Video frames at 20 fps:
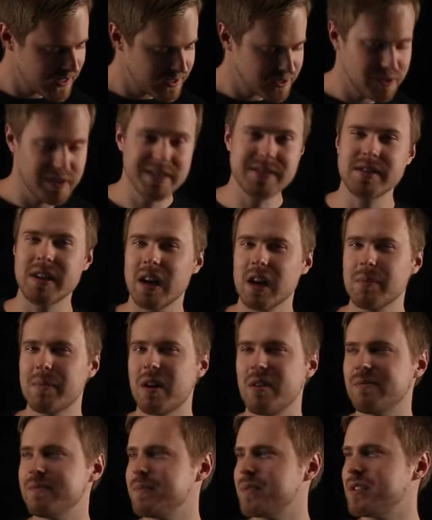So let's talk
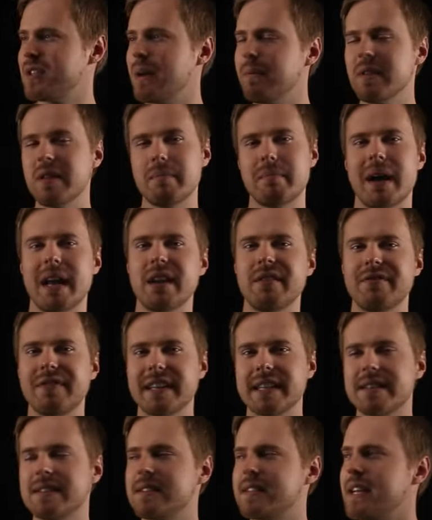about some of the
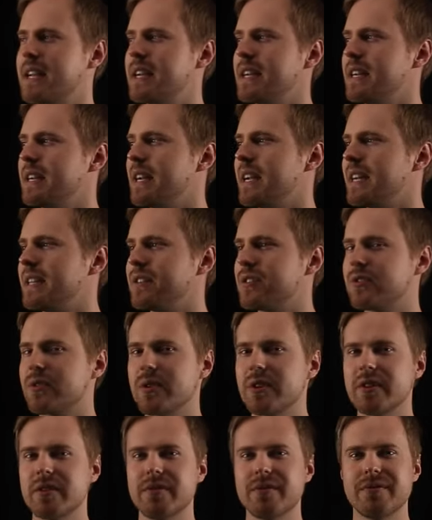benefits and
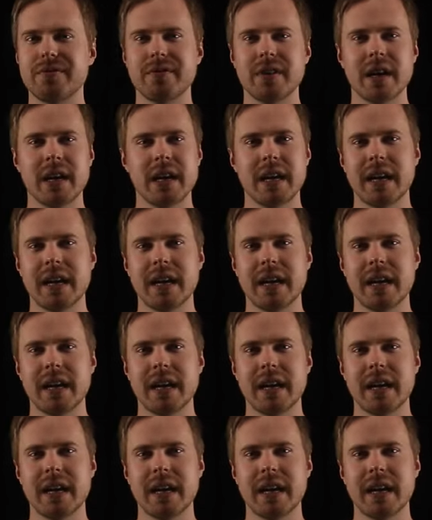sort of